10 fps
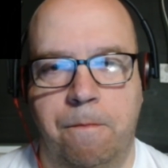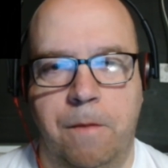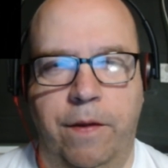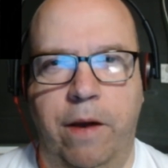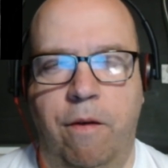I
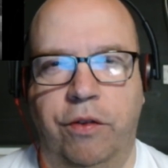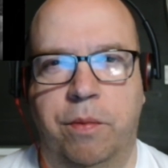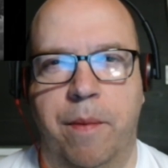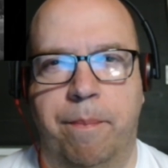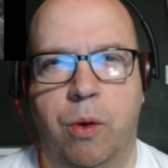think he wrote
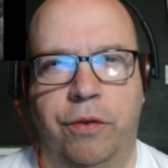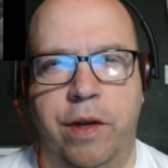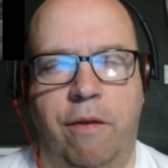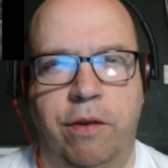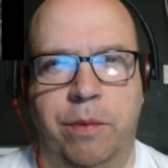some of the books. Did
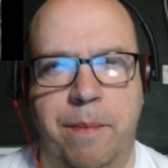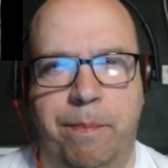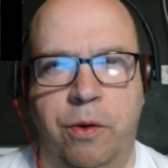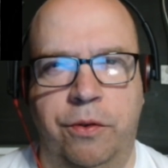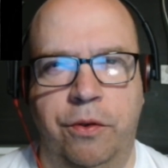he write some of the
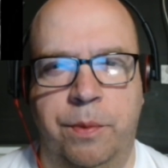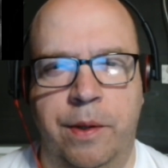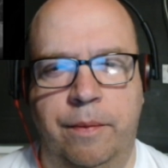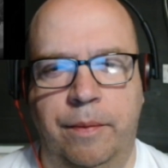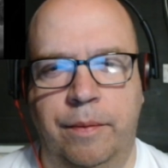books as
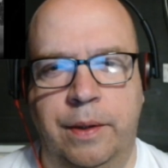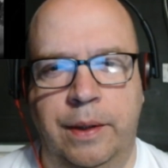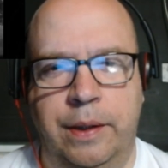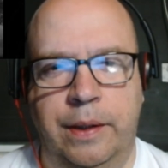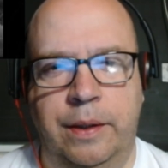well?
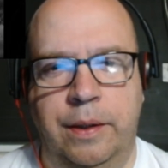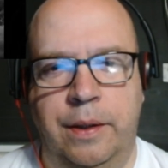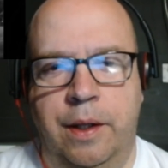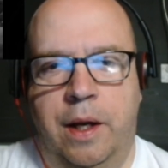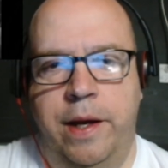
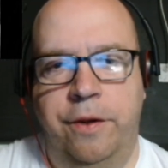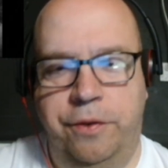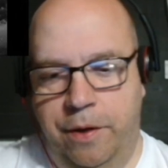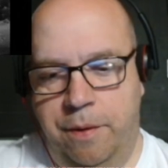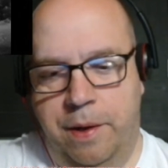I
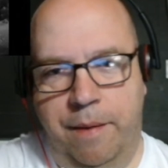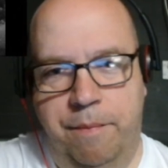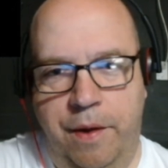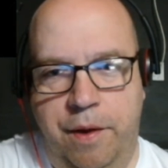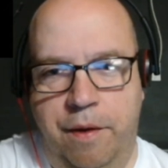used
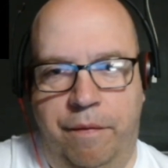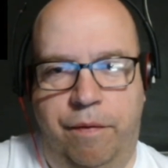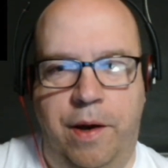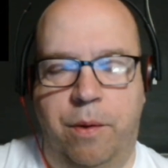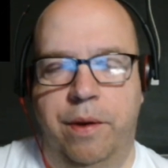to
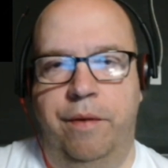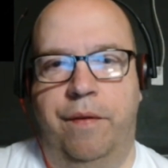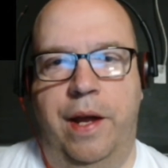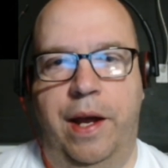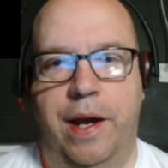frequent
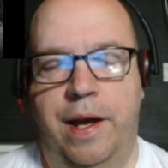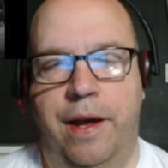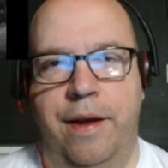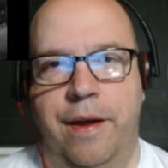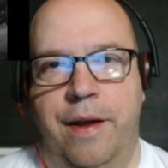
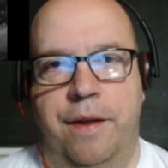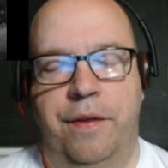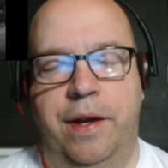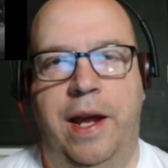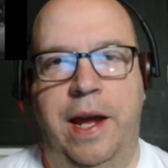
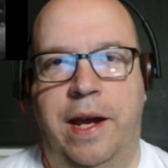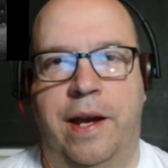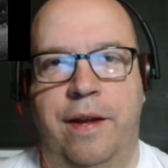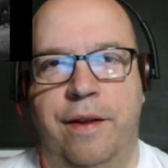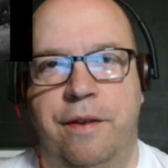the
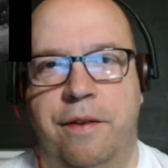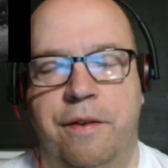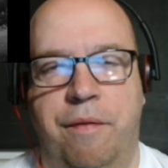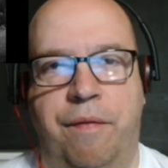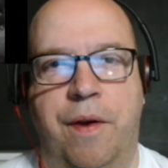geek
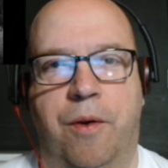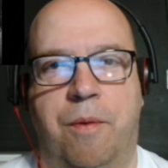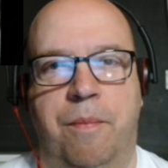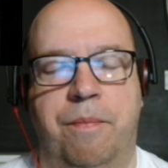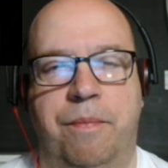
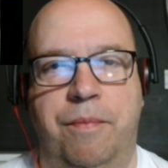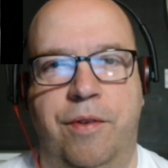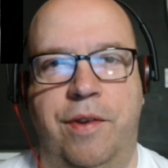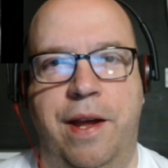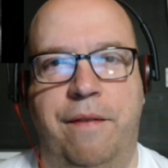film
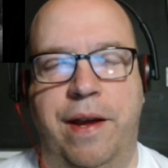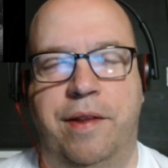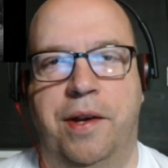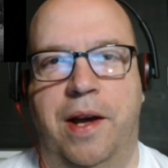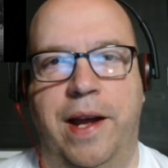TV
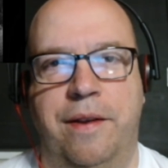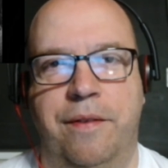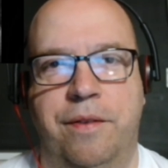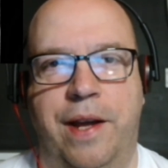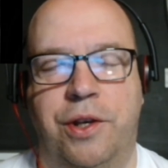
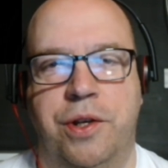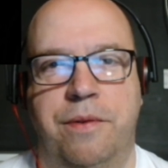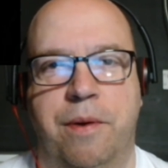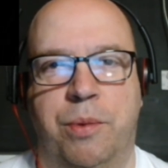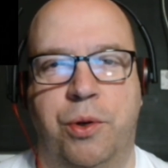tie-in
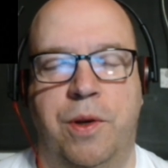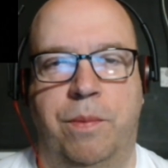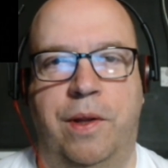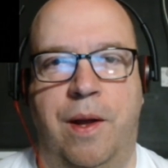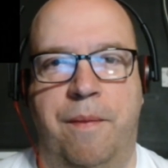section at
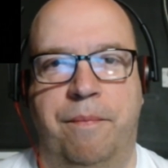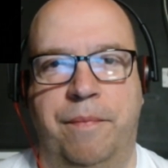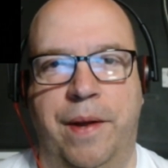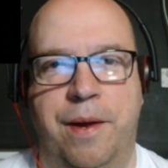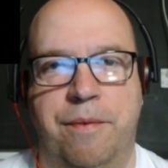bookshops a lot.
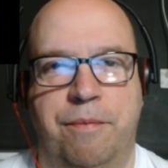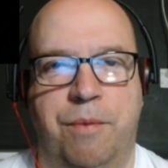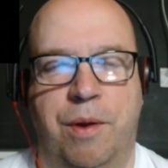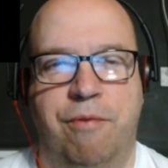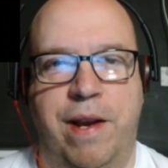You know,
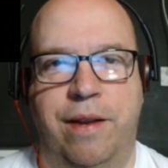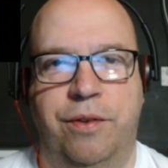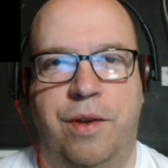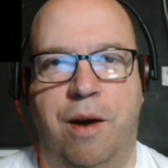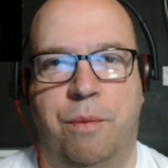like reading
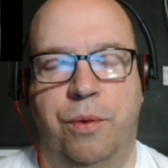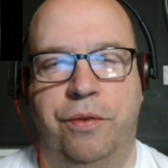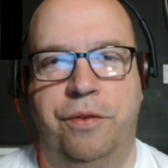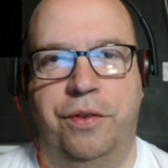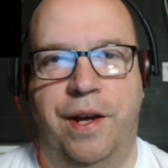Star
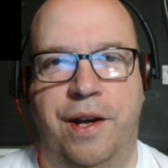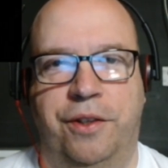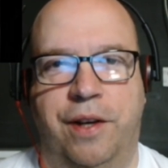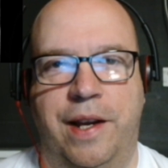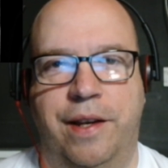Wars and Star
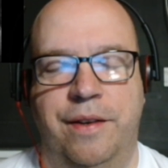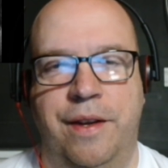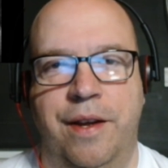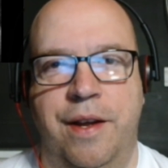Trek and